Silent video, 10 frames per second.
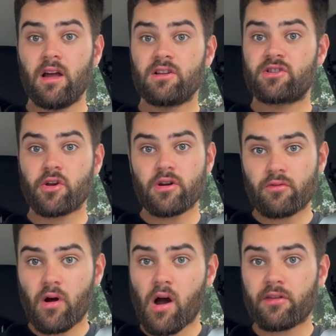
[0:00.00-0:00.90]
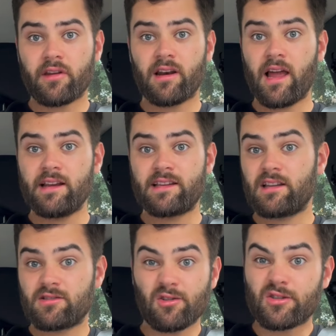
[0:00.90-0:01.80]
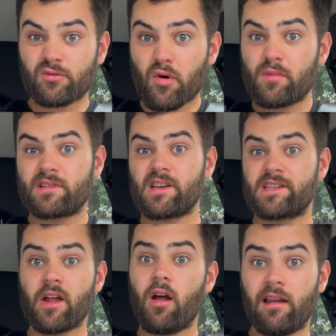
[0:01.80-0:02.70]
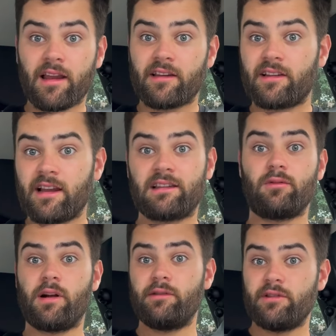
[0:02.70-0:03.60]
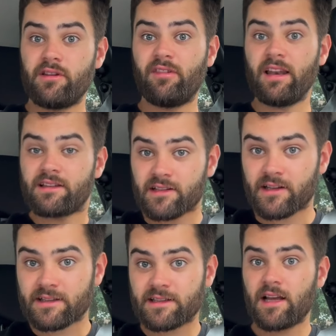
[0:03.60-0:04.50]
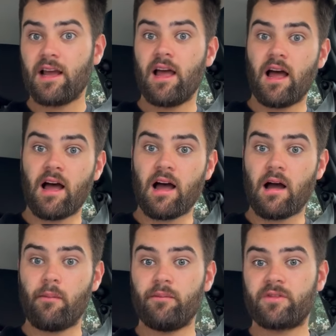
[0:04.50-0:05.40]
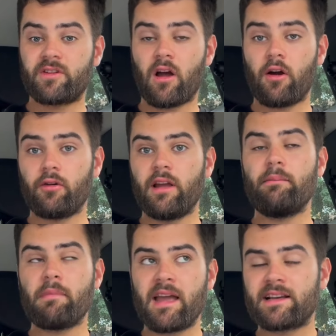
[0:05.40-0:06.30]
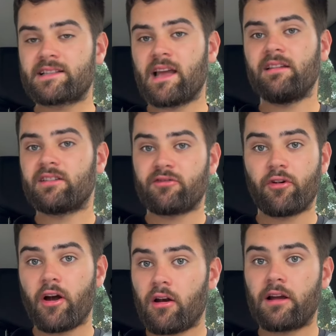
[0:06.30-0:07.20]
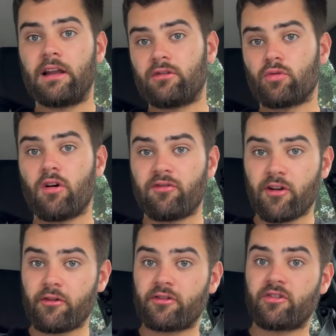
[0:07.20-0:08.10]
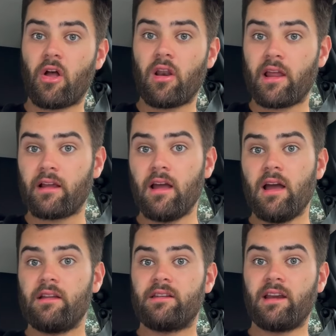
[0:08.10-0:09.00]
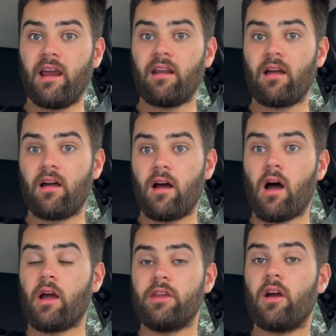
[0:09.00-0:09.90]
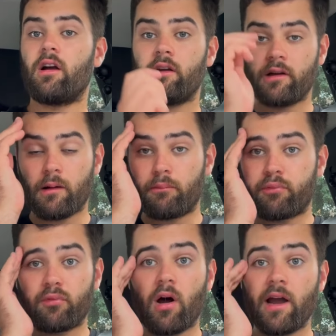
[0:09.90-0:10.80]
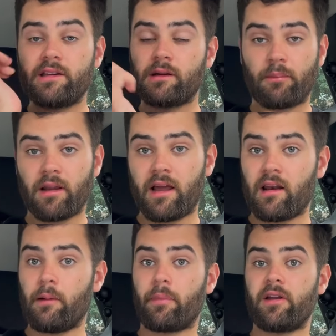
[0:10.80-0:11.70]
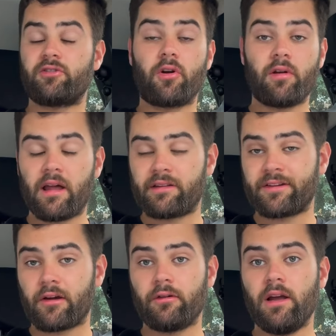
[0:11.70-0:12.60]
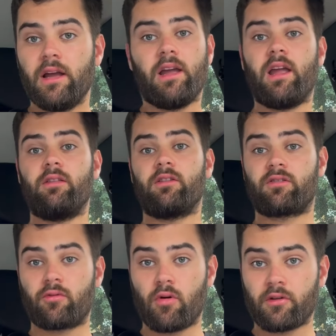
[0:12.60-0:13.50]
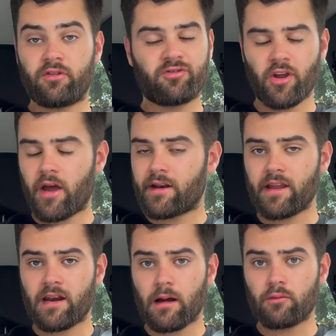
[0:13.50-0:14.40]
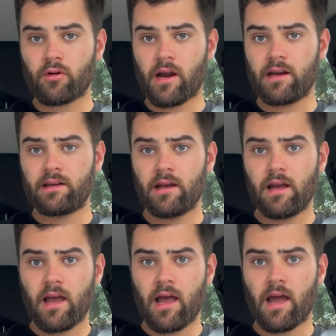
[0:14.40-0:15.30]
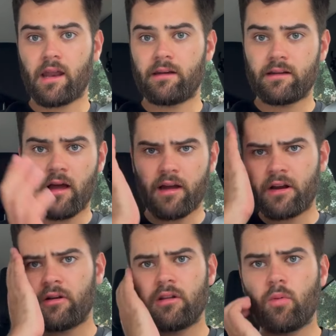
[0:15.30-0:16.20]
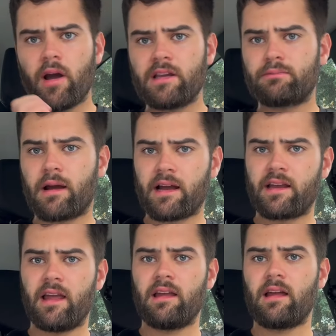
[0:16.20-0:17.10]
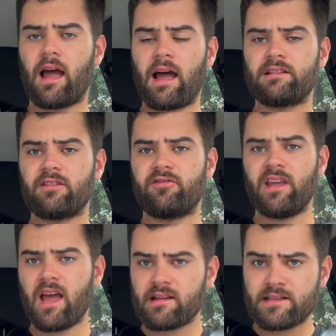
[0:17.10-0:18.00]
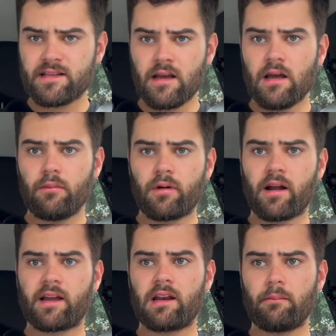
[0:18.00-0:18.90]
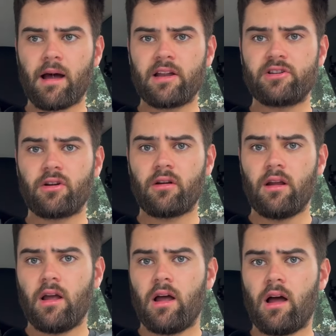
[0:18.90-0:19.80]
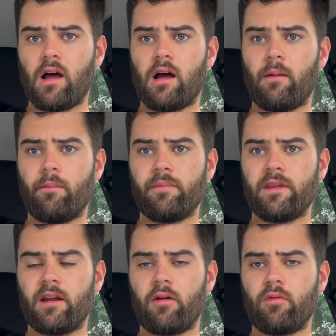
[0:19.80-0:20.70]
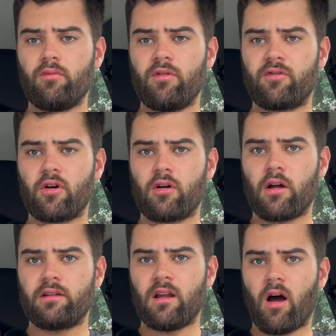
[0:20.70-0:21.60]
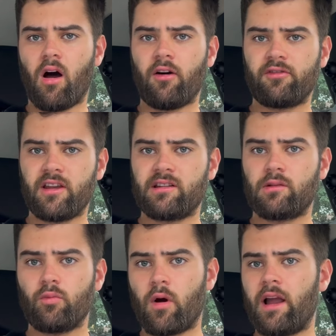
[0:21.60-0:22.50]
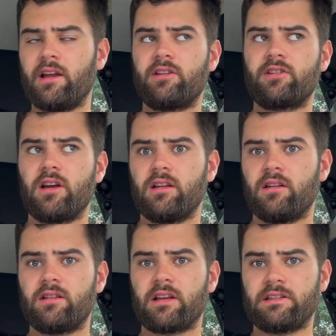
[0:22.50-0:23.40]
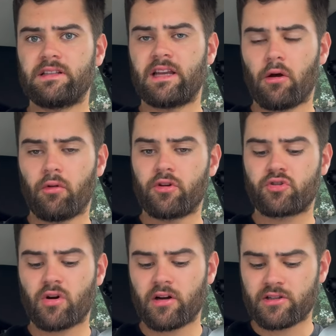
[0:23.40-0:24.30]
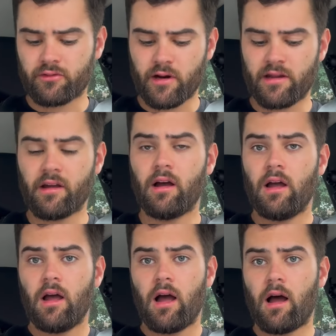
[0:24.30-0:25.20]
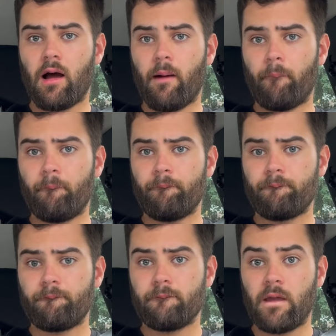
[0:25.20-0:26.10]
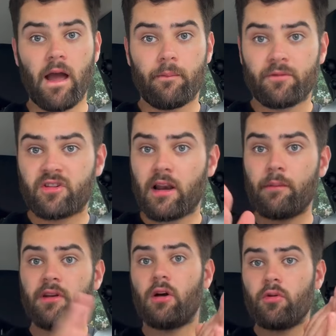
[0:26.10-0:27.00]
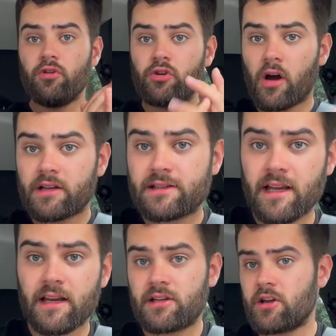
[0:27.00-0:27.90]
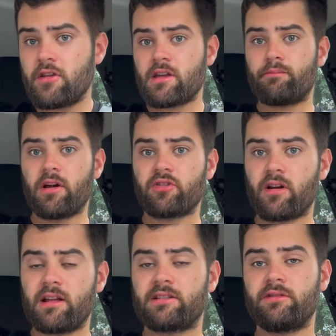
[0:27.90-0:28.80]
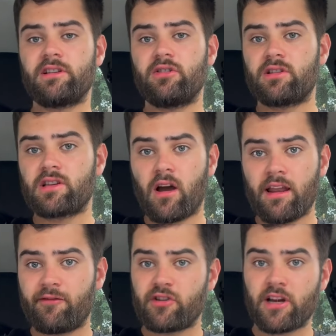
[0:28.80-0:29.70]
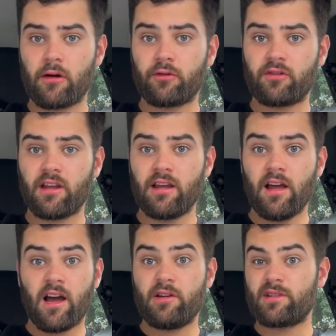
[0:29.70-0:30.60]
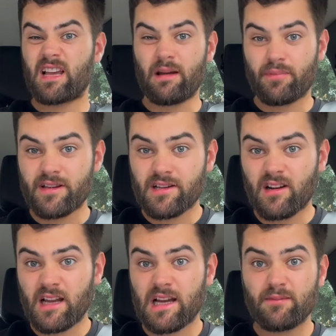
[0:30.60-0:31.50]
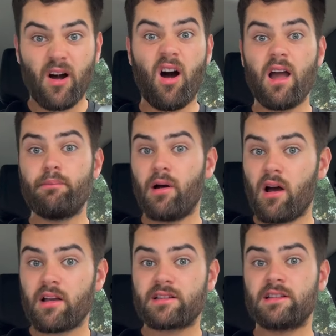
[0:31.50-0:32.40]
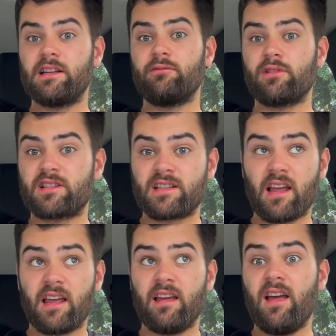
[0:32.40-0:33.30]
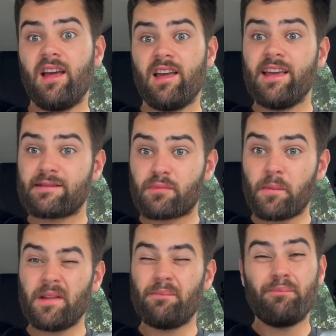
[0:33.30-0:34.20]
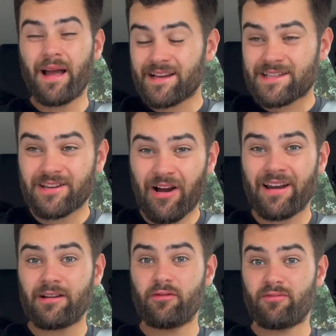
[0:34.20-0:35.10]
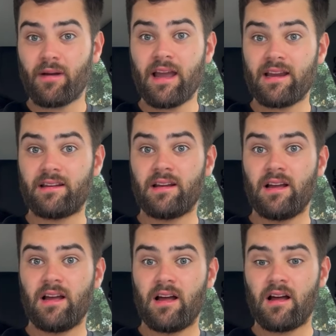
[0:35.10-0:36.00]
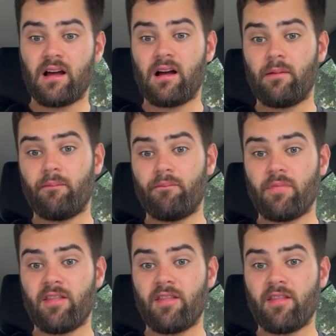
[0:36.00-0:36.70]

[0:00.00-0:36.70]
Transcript: sooner rather than later. There's also rumours that Sterling is linked away with Juventus. Um, so it makes sense if we are looking to offload Sterling to get a, a younger, brighter player like Pedro Neto in the squad. Certainly an upgrade and uh, I don't know the wage packet as of yet, but I can imagine, um, you know, we, have got a, a, half decent wage that doesn't kill the structure either. Um, yeah, so let me know what you guys think. Do you think Pedro Neto is a good signing for Chelsea? Are you as happy as I am? I personally would say he is probably the best signing we've made um,